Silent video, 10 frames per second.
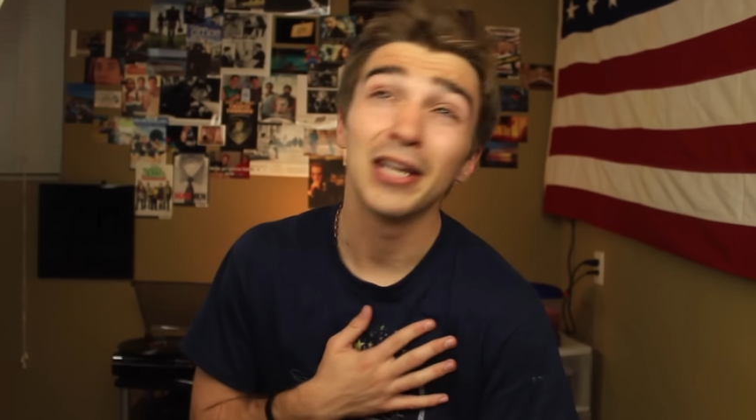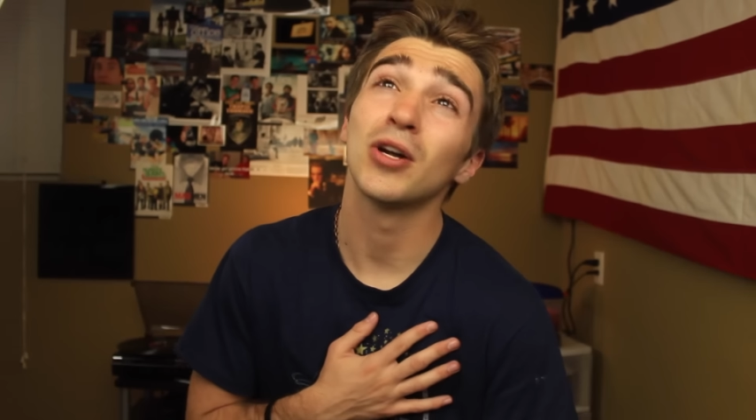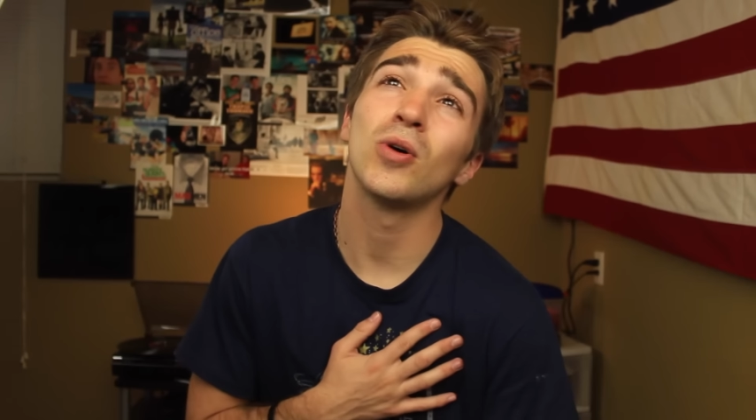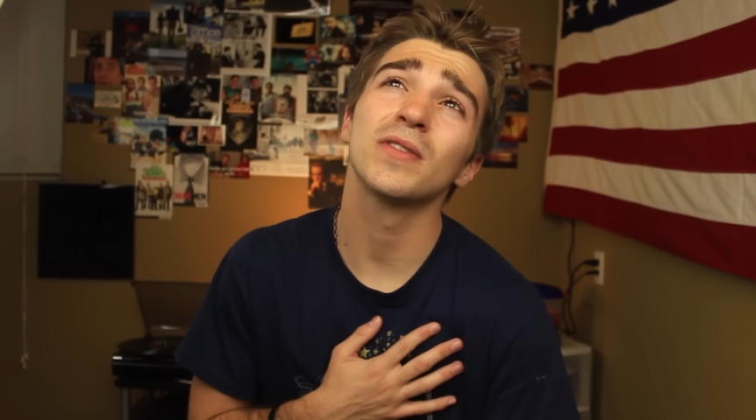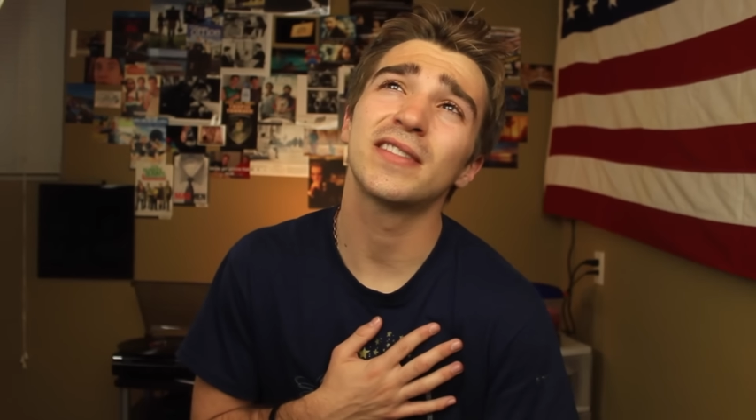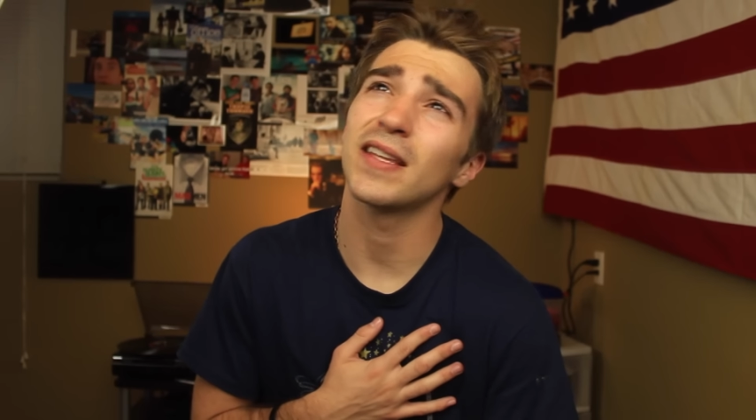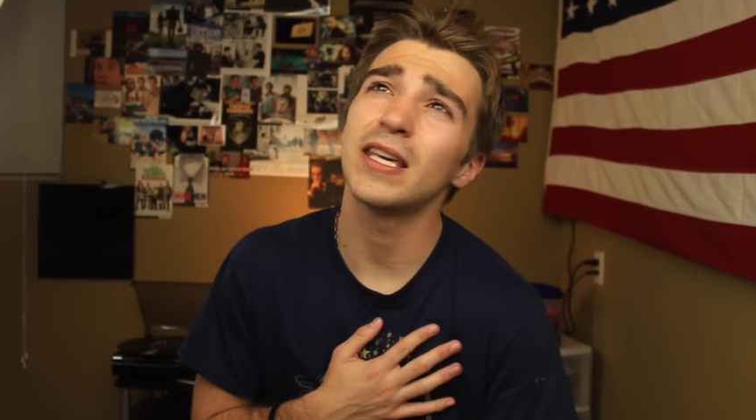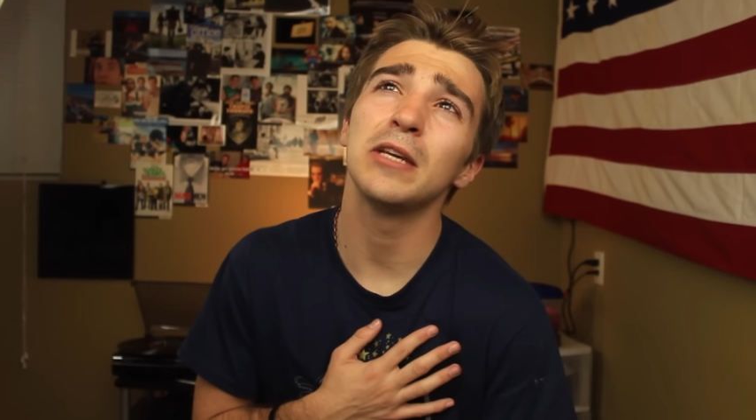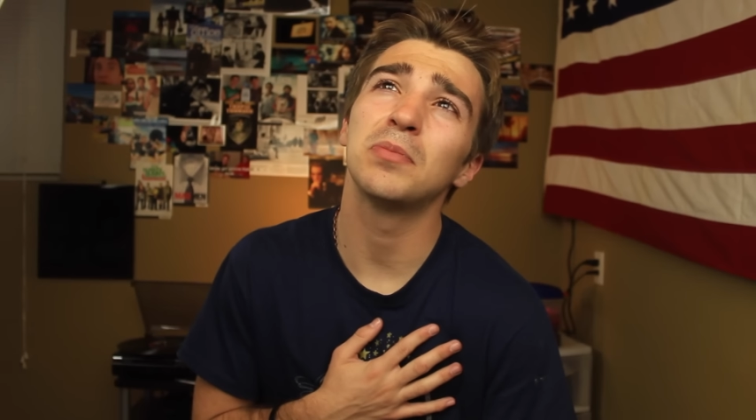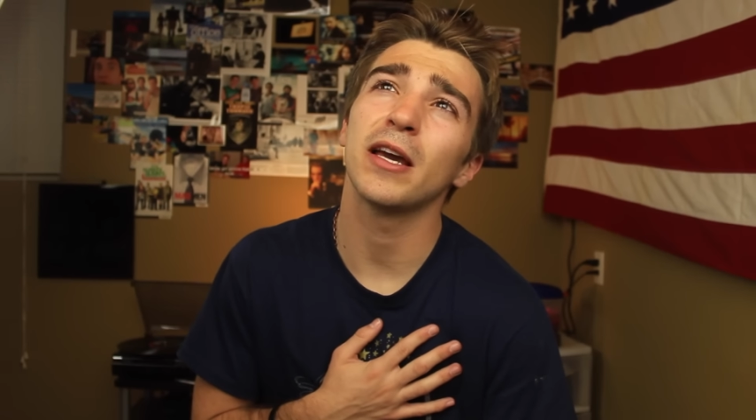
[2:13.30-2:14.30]
It holds the
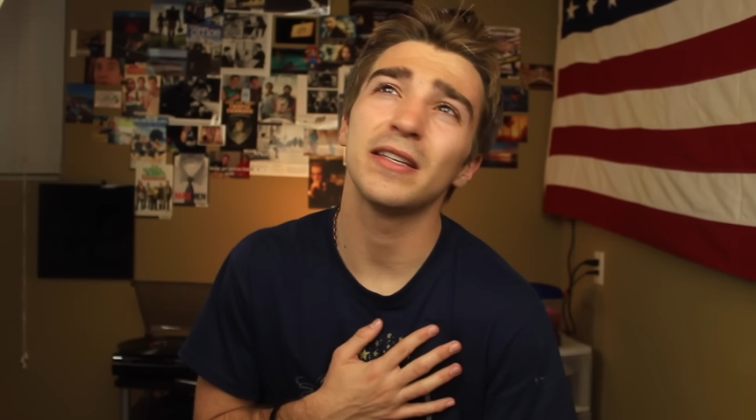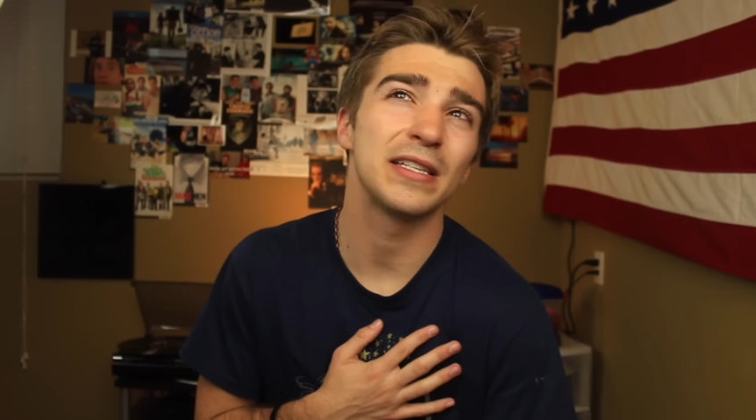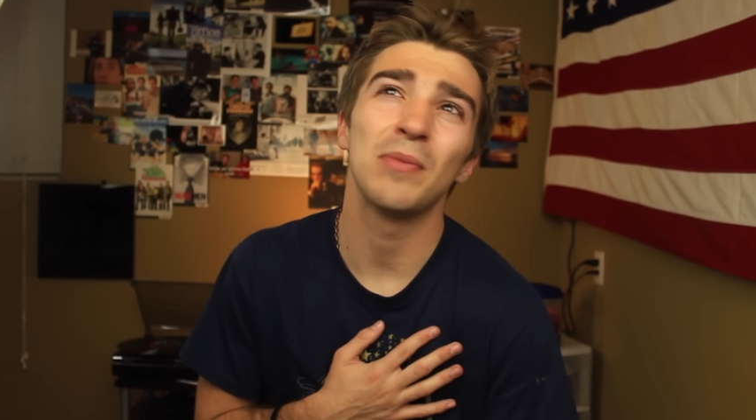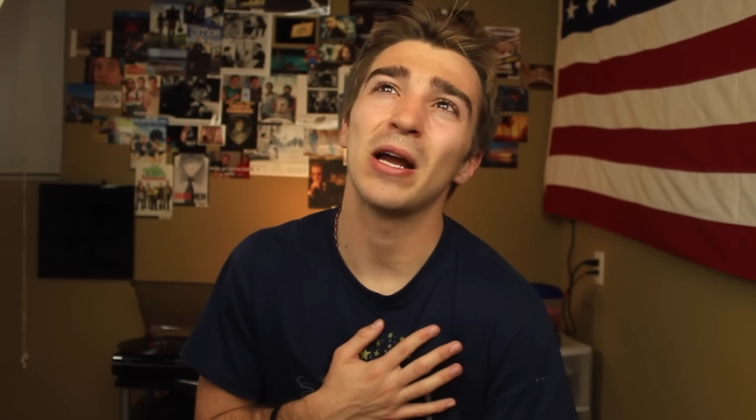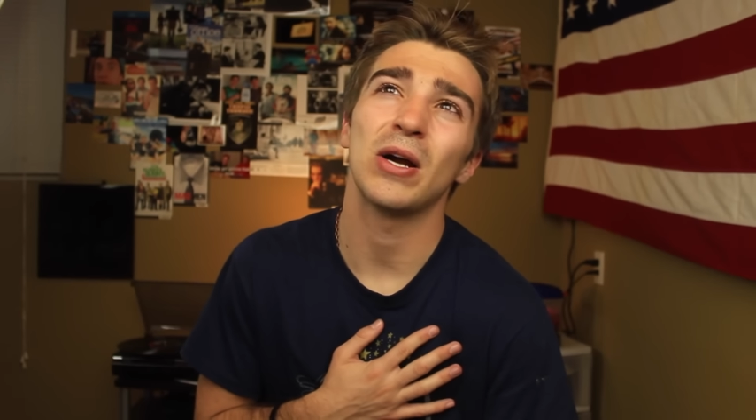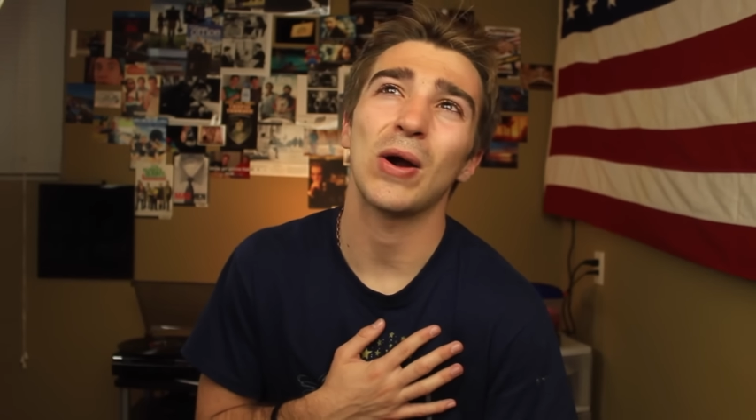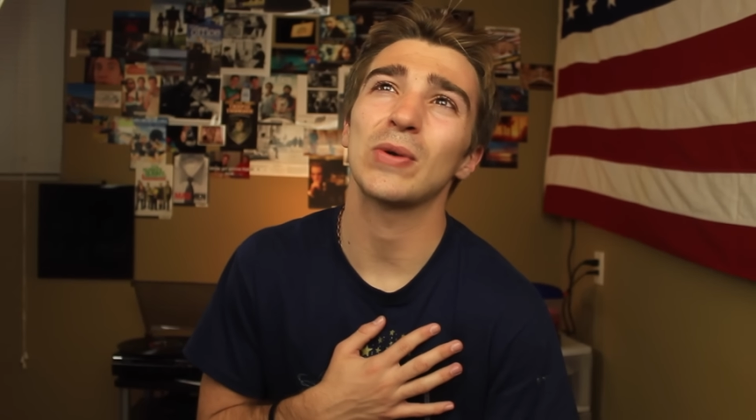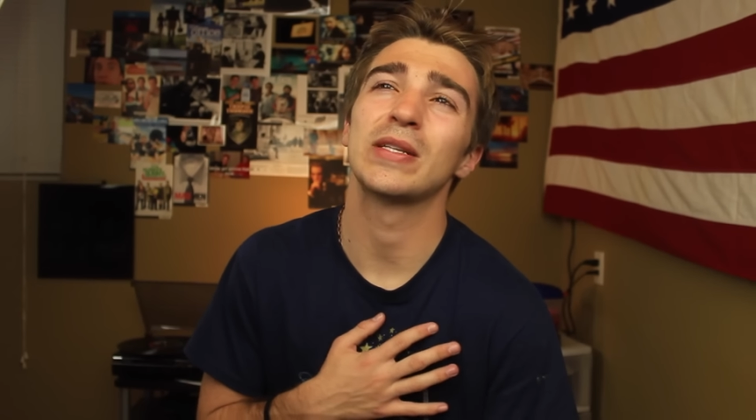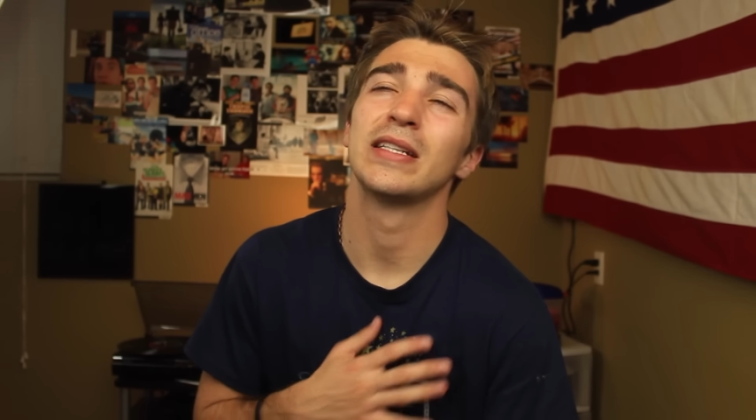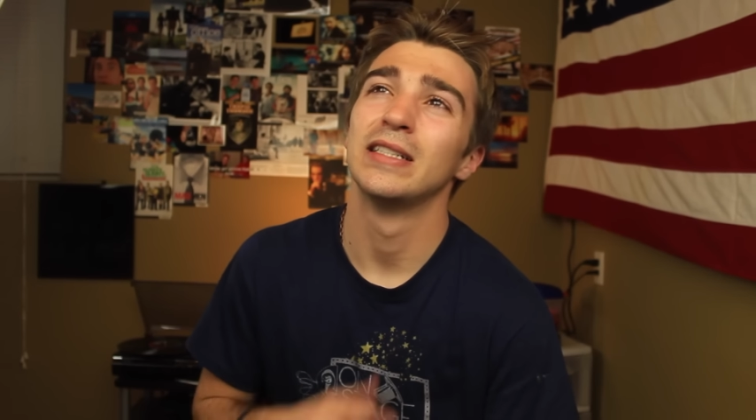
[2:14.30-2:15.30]
keyblade to my
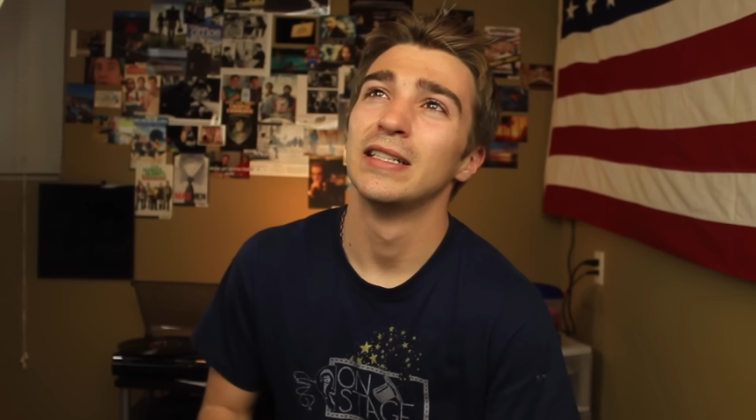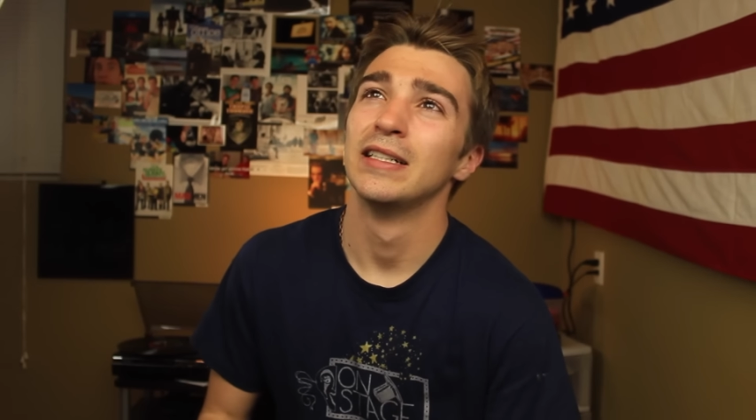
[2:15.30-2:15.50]
heart.